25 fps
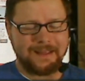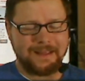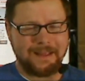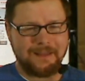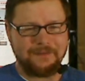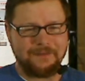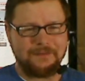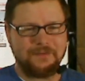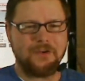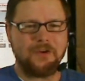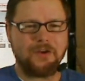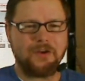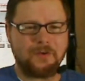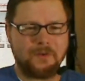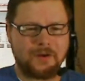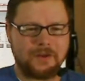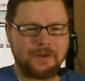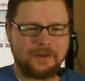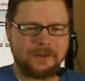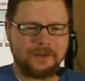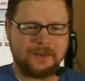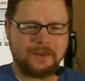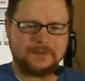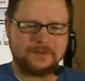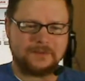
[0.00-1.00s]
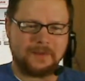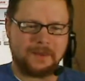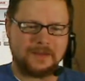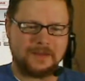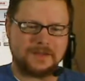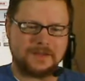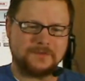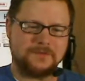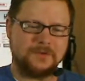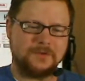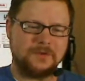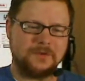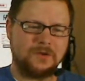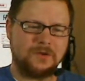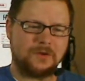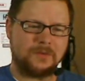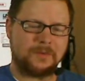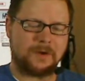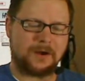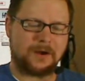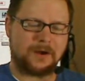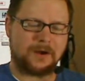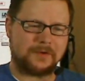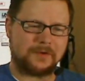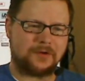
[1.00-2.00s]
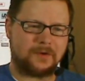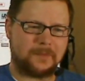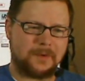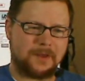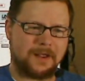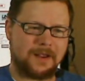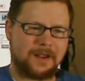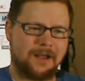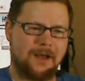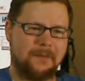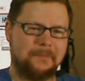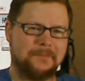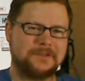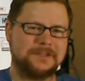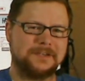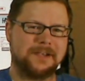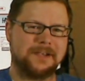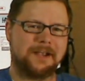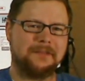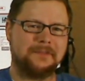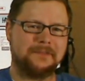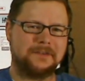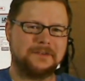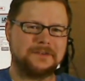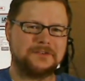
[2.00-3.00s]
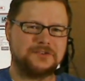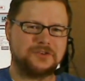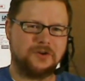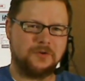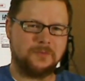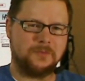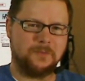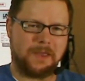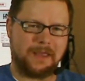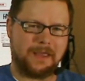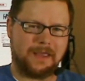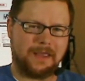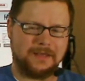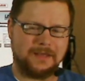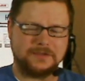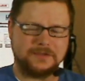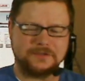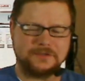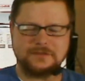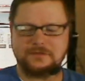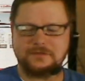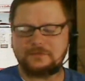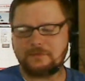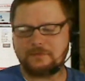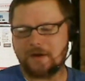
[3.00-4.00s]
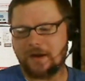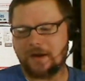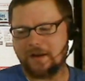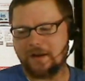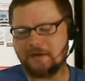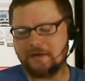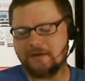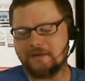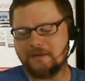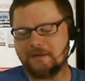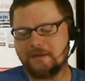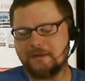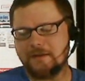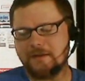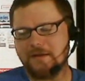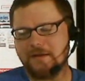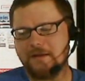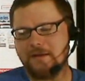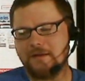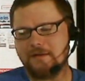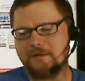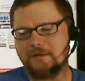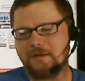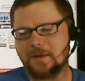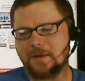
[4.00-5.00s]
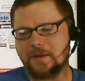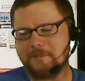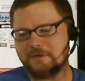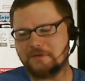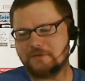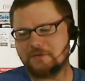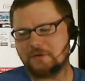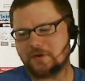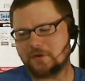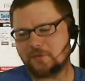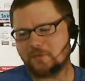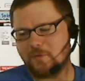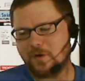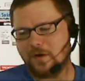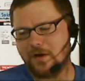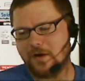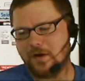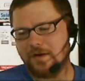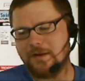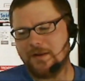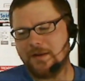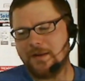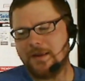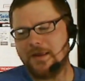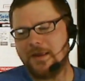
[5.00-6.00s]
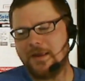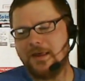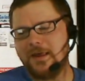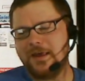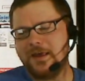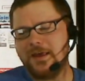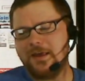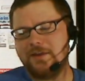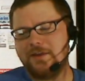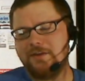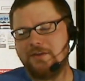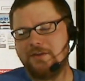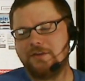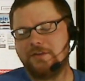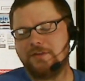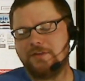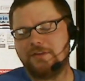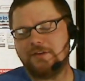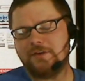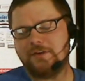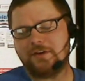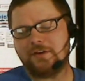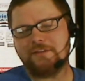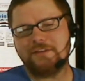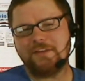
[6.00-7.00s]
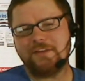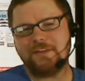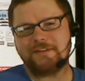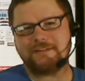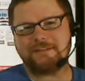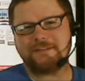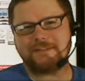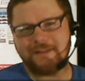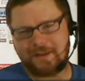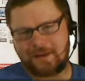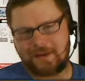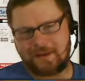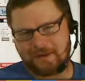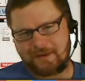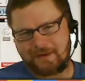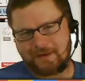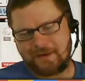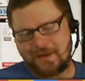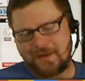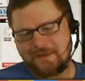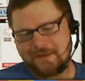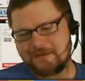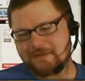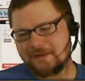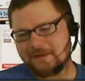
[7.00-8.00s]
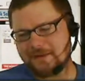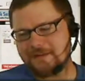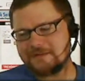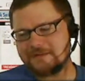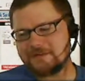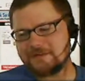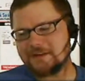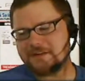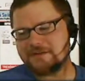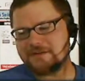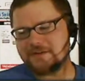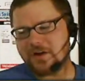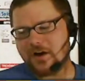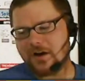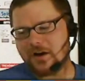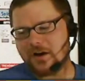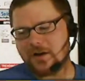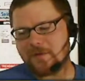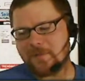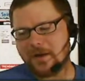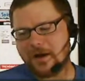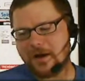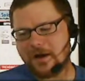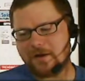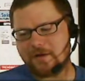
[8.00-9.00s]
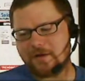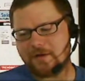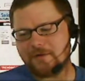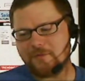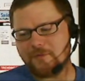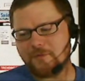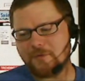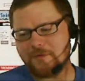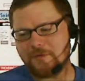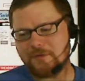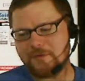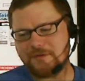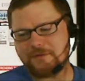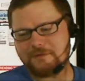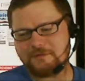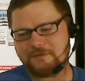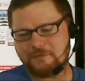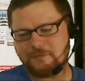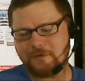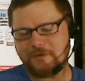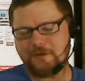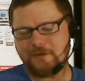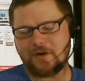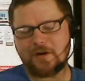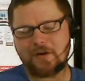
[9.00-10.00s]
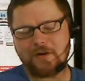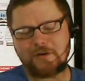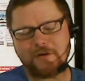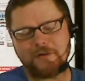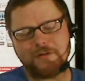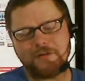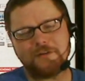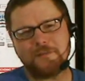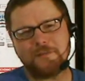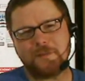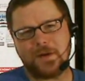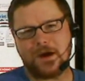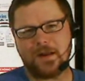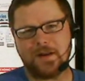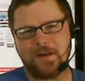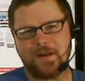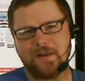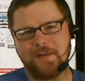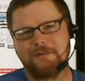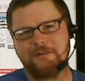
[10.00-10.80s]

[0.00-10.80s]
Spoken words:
If you go to our links page, if you go to practicalchrome.com and check out this show page, right, episode 31, you're going to see this link, and this link's going to talk about what the article is about.